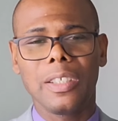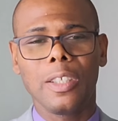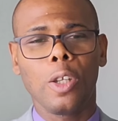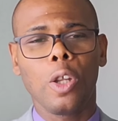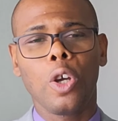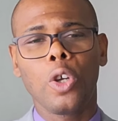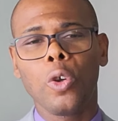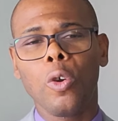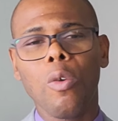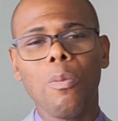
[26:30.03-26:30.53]
the
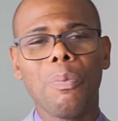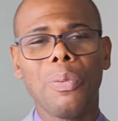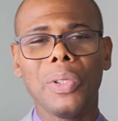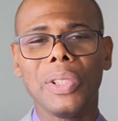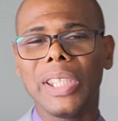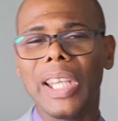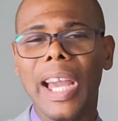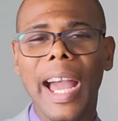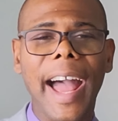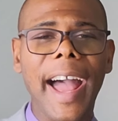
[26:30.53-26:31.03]
Lord
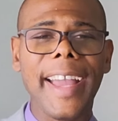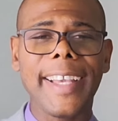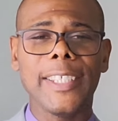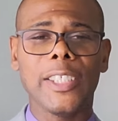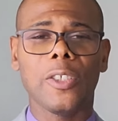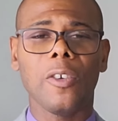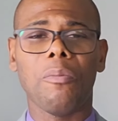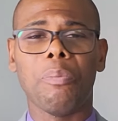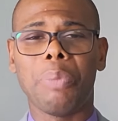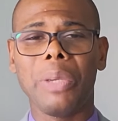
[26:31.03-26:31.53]
opened the eyes
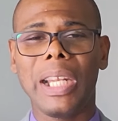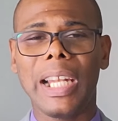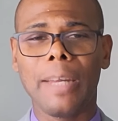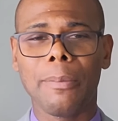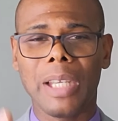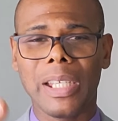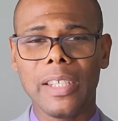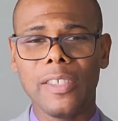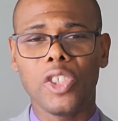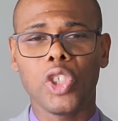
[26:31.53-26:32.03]
of
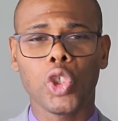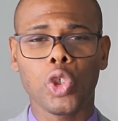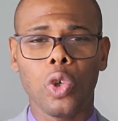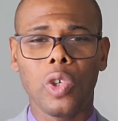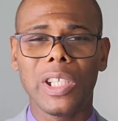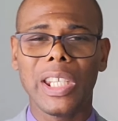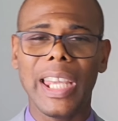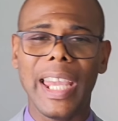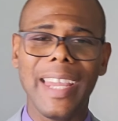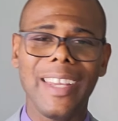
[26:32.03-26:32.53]
Balaam, and he
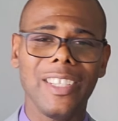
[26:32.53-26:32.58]
saw the